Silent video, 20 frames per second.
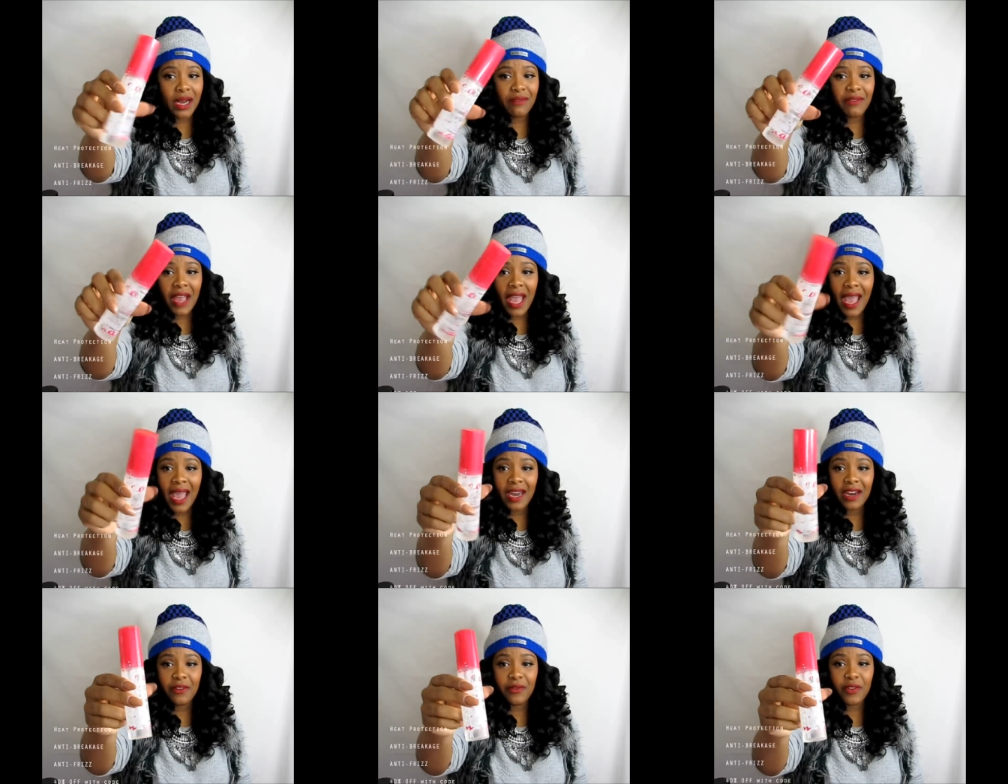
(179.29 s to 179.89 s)
I've
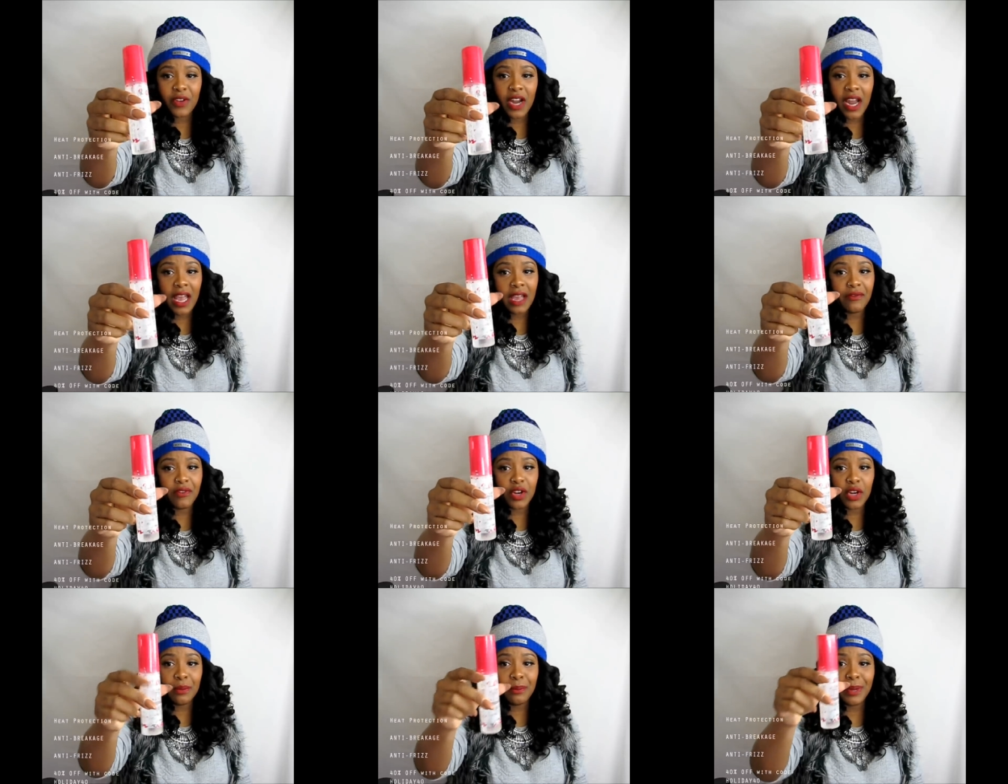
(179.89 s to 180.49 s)
had it
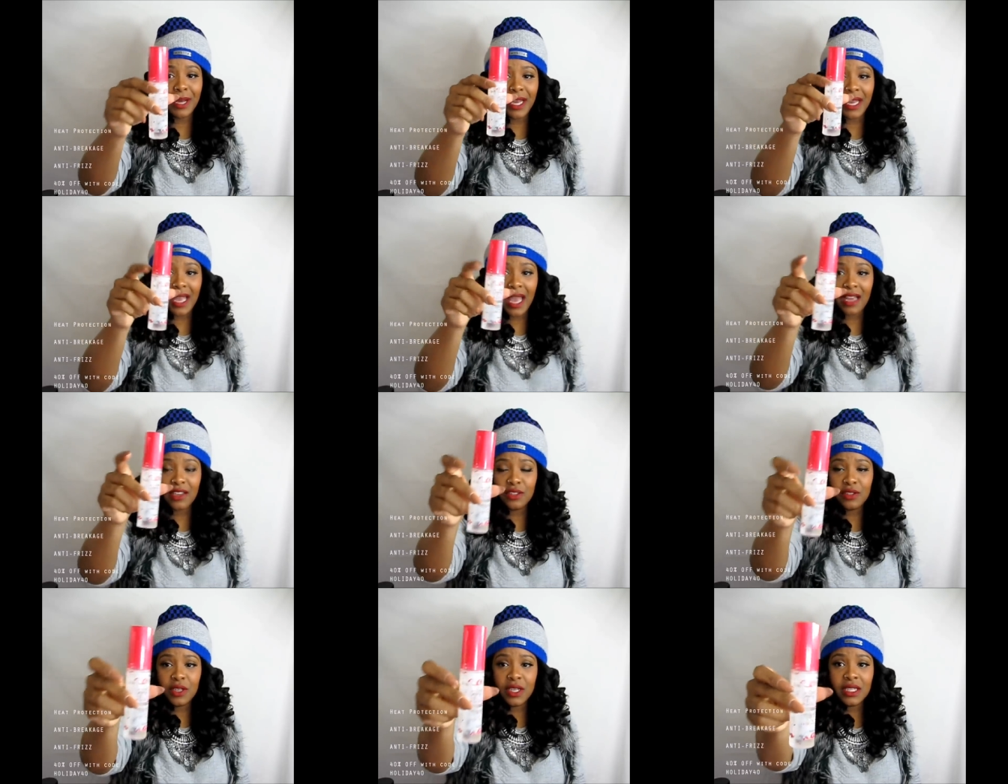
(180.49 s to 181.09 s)
forever, but
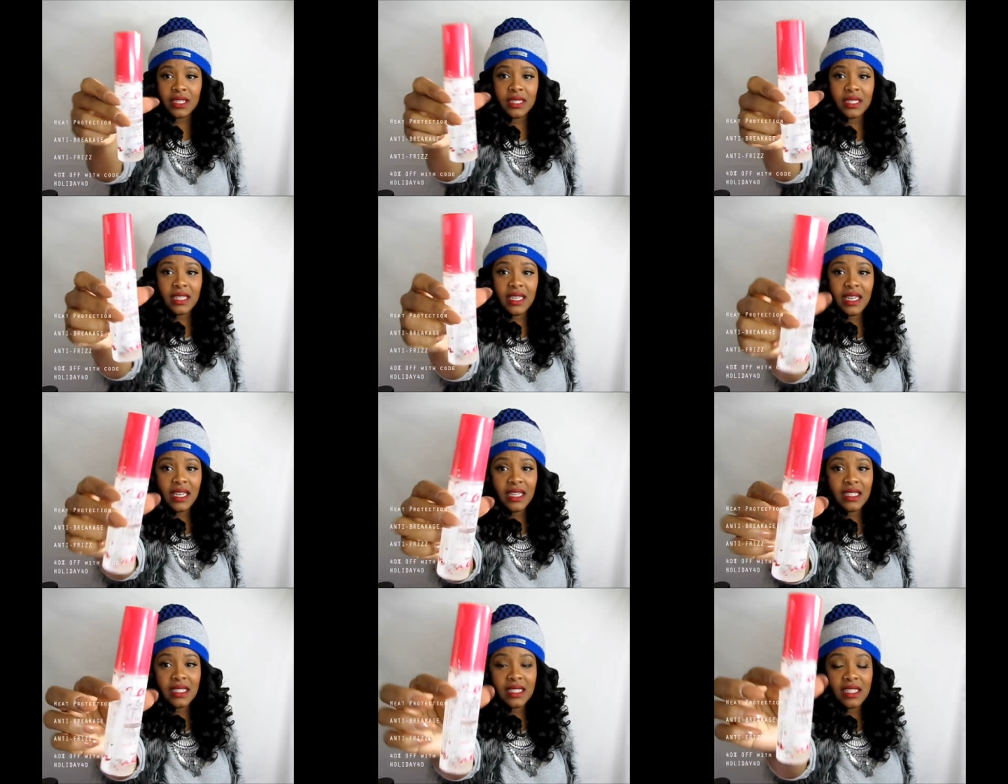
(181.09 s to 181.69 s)
as you can
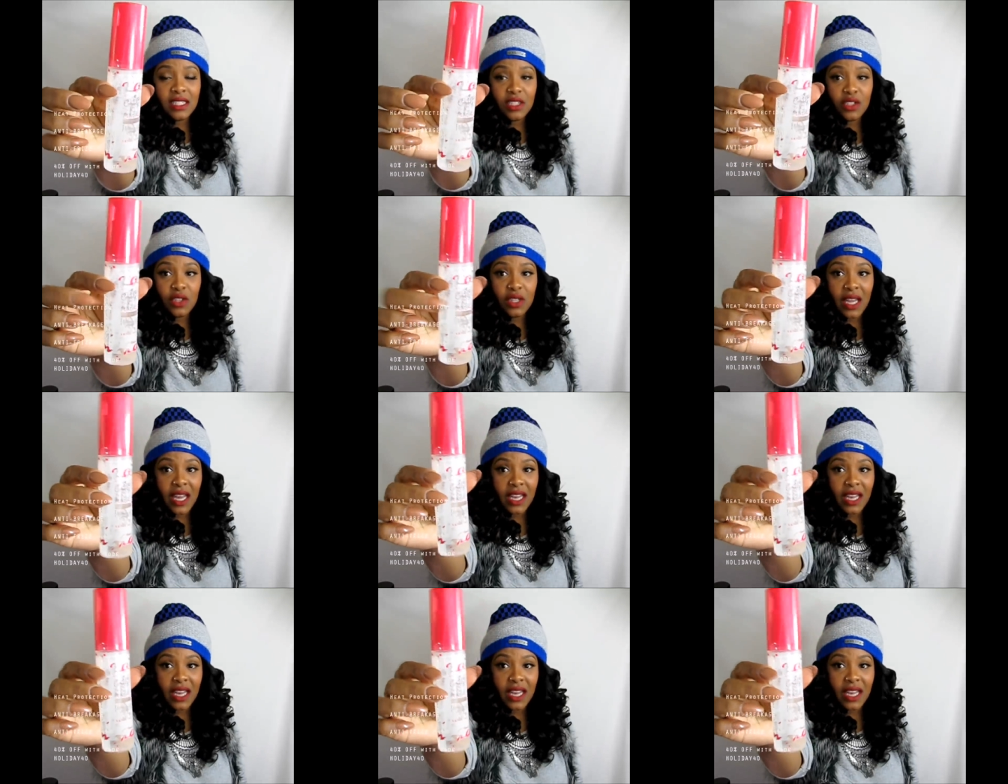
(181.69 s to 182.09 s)
see, it still